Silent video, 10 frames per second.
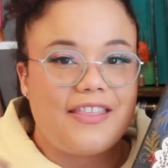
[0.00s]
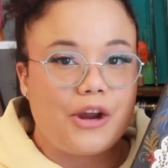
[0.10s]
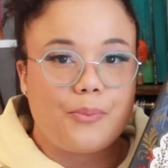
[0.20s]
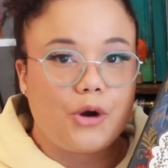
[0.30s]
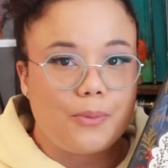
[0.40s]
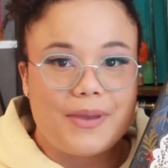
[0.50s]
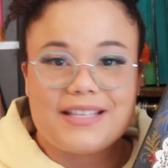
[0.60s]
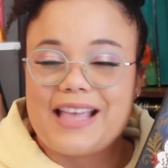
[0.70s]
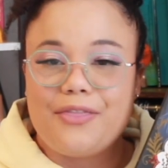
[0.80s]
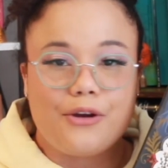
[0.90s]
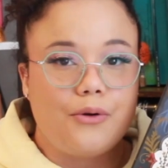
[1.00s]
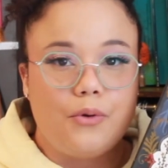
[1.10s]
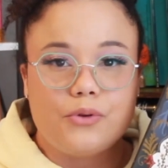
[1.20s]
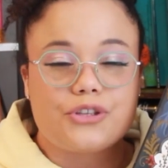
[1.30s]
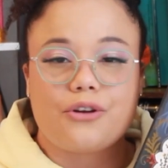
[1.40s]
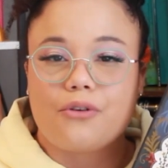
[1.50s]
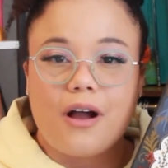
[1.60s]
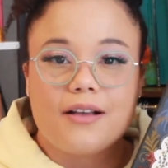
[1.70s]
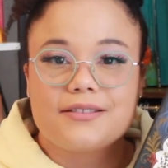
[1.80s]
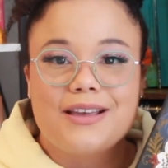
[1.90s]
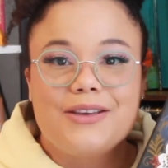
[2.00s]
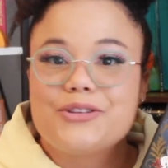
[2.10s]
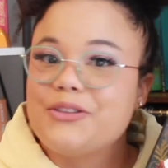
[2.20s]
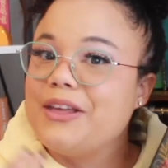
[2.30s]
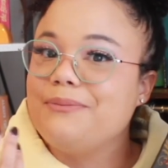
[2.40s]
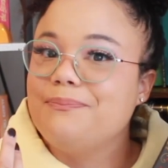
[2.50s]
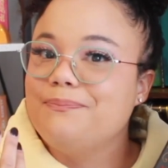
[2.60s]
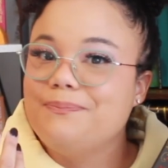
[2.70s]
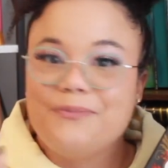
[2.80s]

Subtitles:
their purpose and their goals across so that